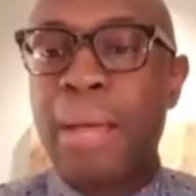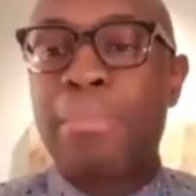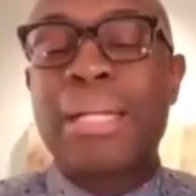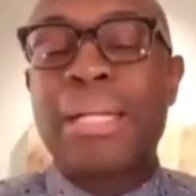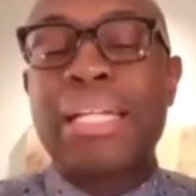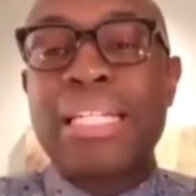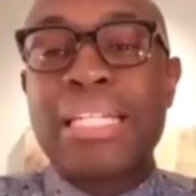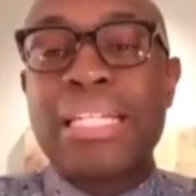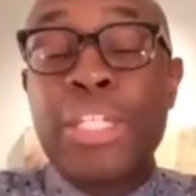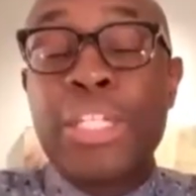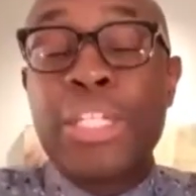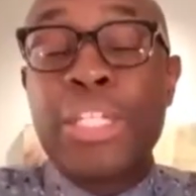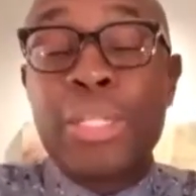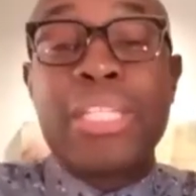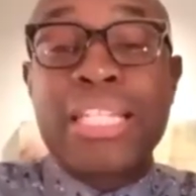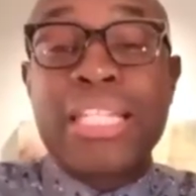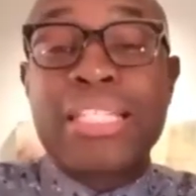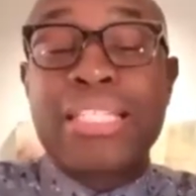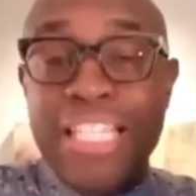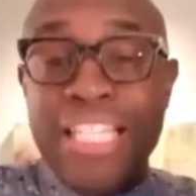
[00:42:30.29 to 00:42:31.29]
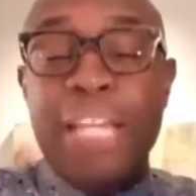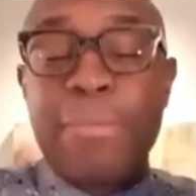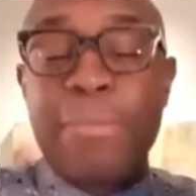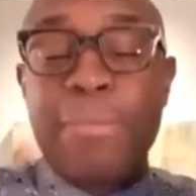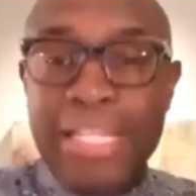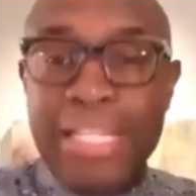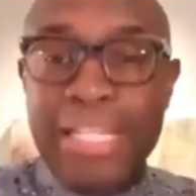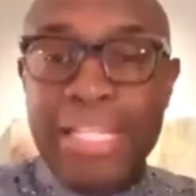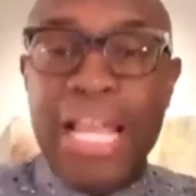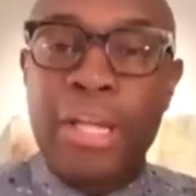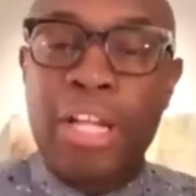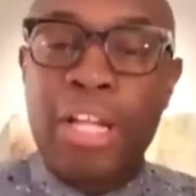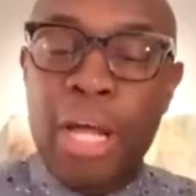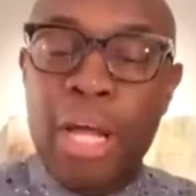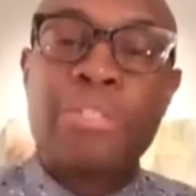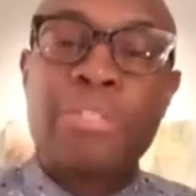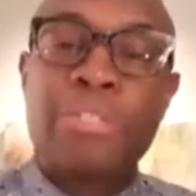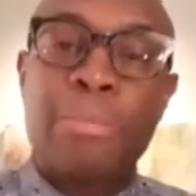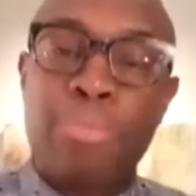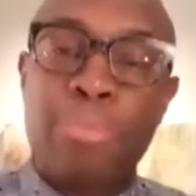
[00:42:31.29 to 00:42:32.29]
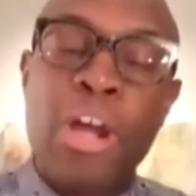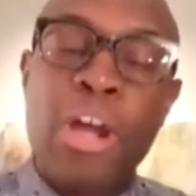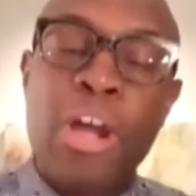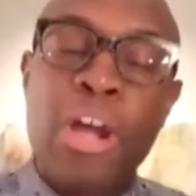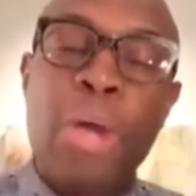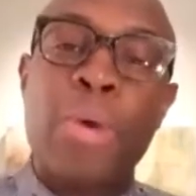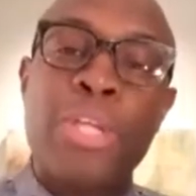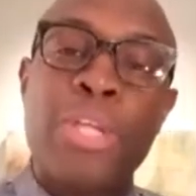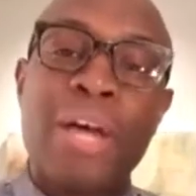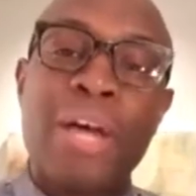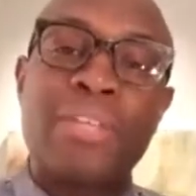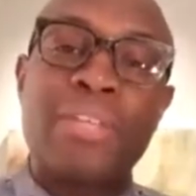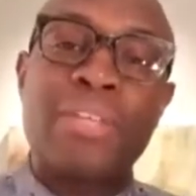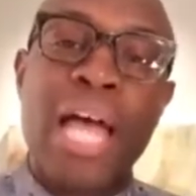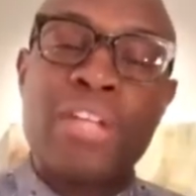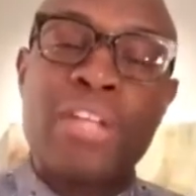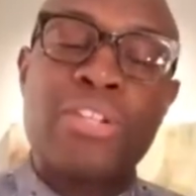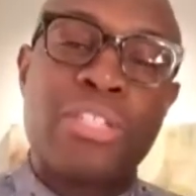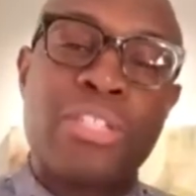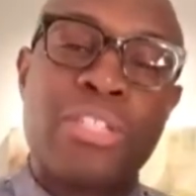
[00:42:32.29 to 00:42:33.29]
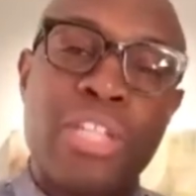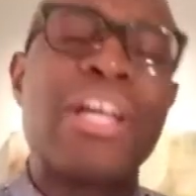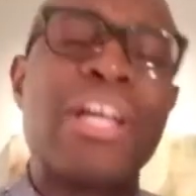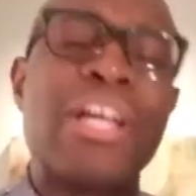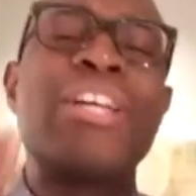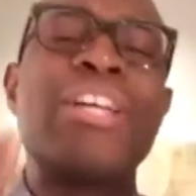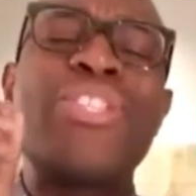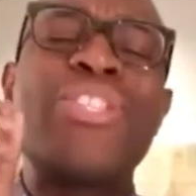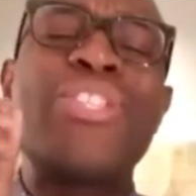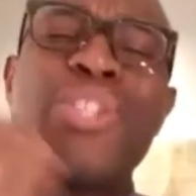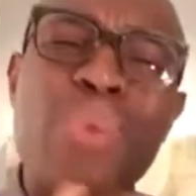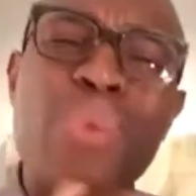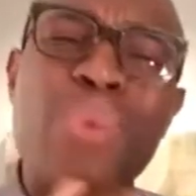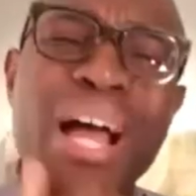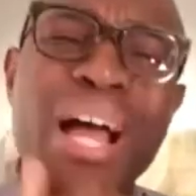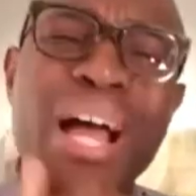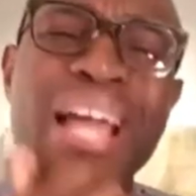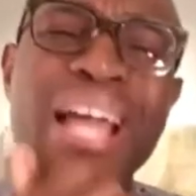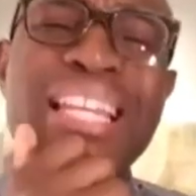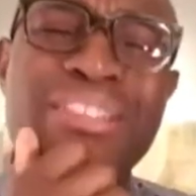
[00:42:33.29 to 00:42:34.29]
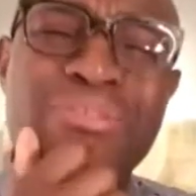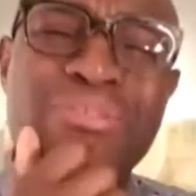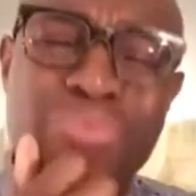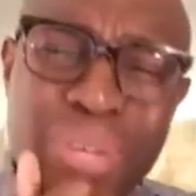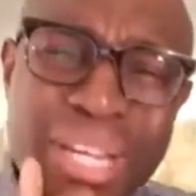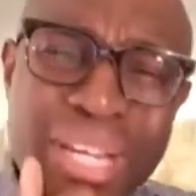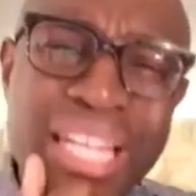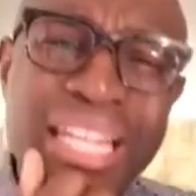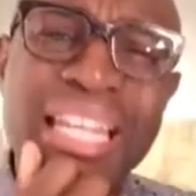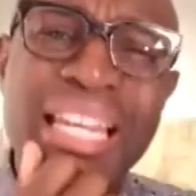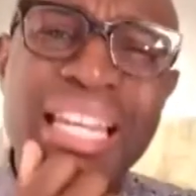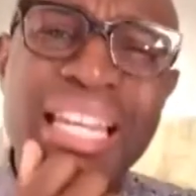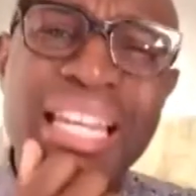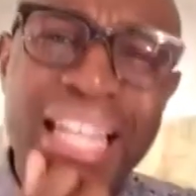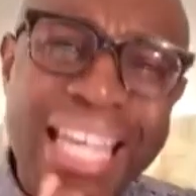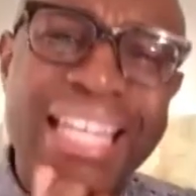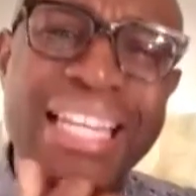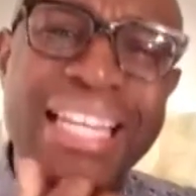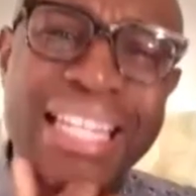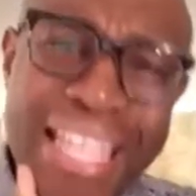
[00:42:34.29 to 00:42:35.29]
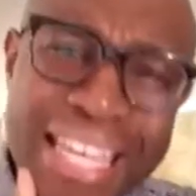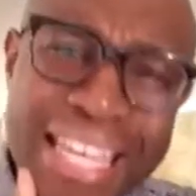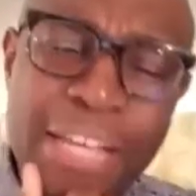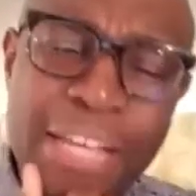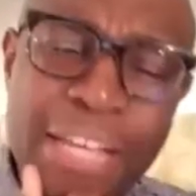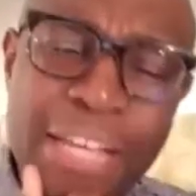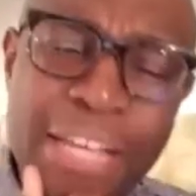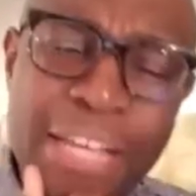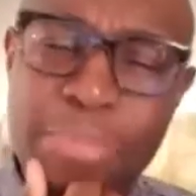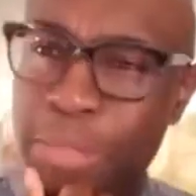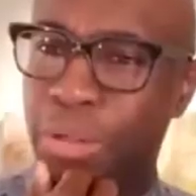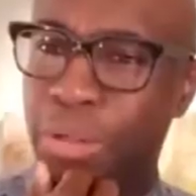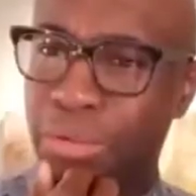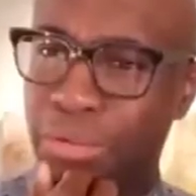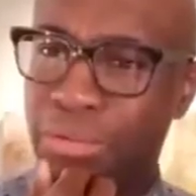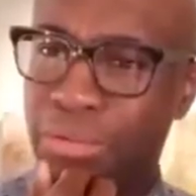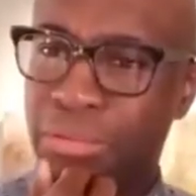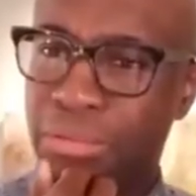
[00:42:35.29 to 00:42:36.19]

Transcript: But deep, deep down, it comes a point where you have to ask yourself, do I really like leading people?